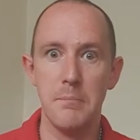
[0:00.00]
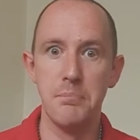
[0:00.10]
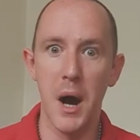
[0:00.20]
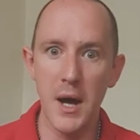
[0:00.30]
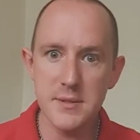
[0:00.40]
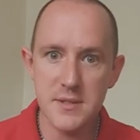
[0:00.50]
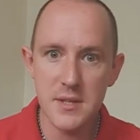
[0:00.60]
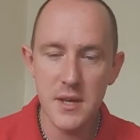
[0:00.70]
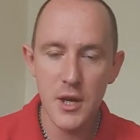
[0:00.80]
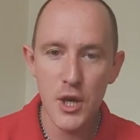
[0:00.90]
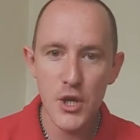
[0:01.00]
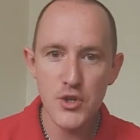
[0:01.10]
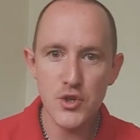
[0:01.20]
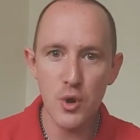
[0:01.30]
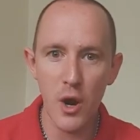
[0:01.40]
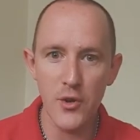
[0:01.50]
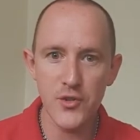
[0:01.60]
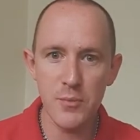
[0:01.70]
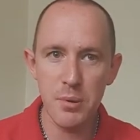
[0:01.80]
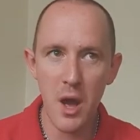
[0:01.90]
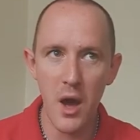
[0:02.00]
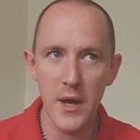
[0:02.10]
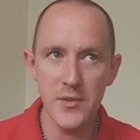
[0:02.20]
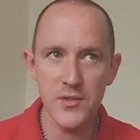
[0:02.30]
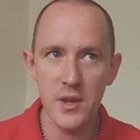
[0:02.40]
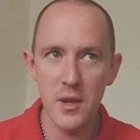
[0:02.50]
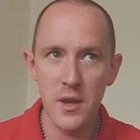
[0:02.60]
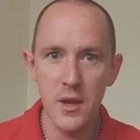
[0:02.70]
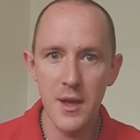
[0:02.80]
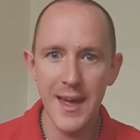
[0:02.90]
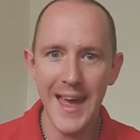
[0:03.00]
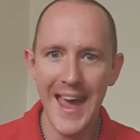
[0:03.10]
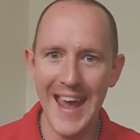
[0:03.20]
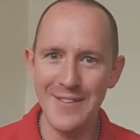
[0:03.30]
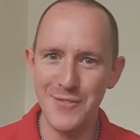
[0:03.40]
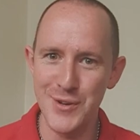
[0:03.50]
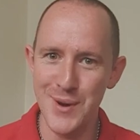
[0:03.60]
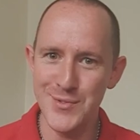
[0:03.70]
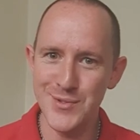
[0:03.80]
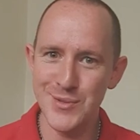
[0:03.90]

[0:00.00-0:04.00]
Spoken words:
But, to her surprise, everyone was